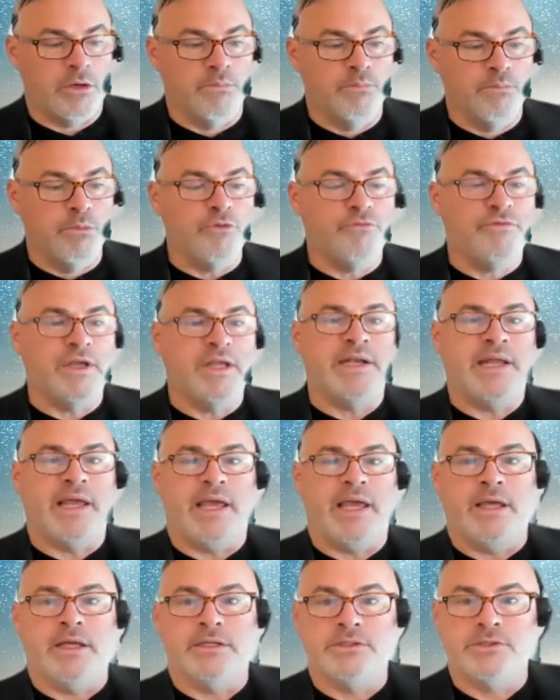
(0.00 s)
moving
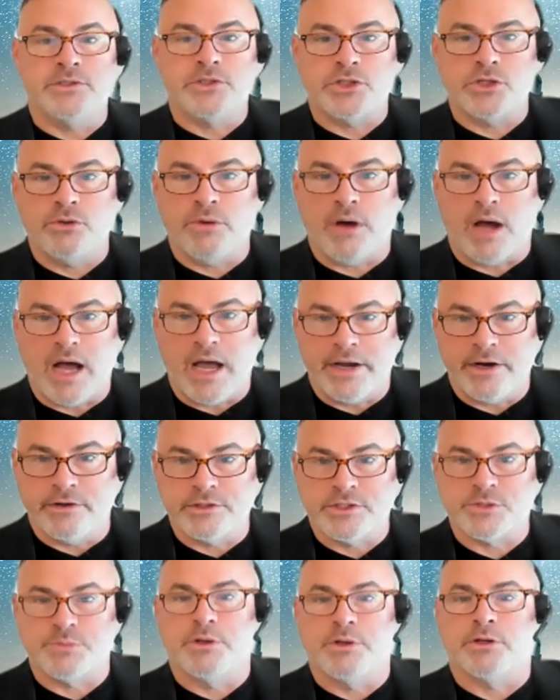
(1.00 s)
into
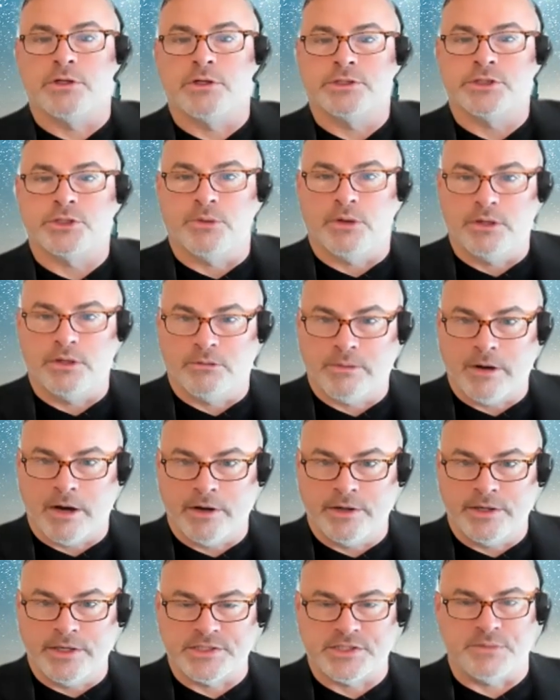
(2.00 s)
higher spiritual
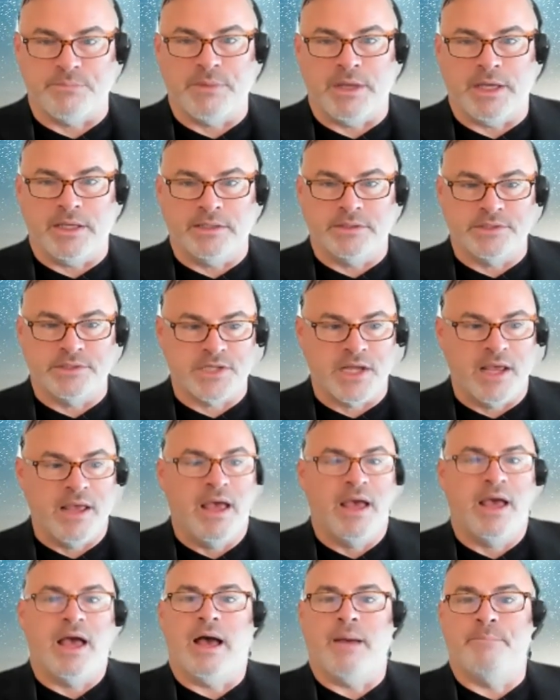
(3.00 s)
awareness means
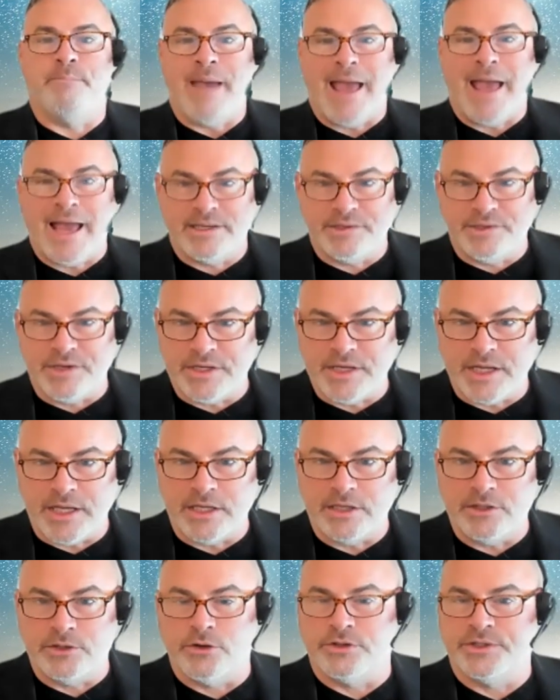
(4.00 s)

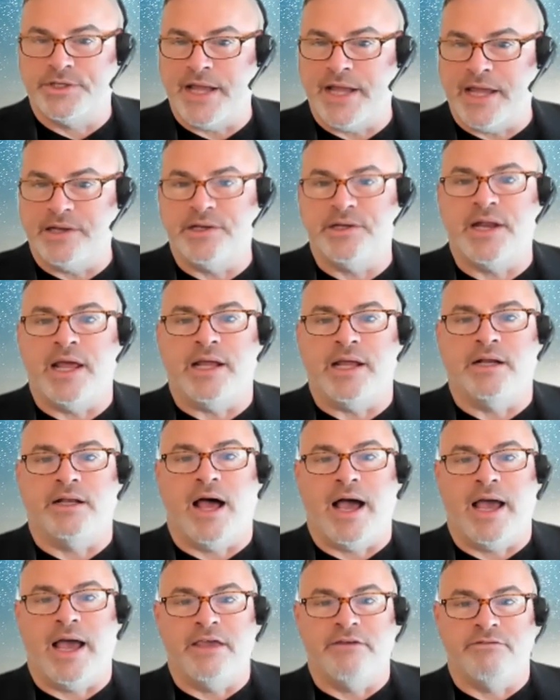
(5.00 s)
abandoning your day-to-day
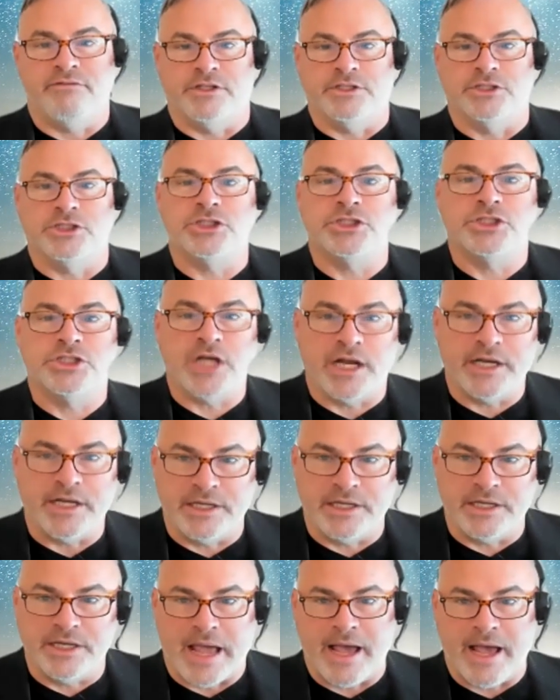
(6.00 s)
life and
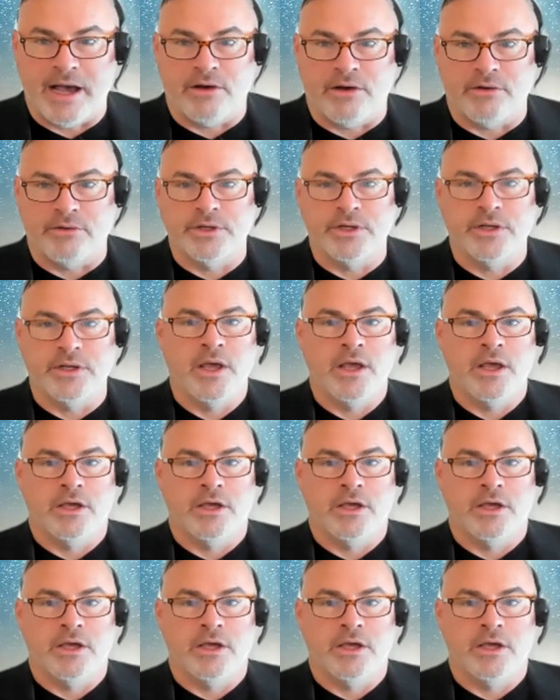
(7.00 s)
shutting down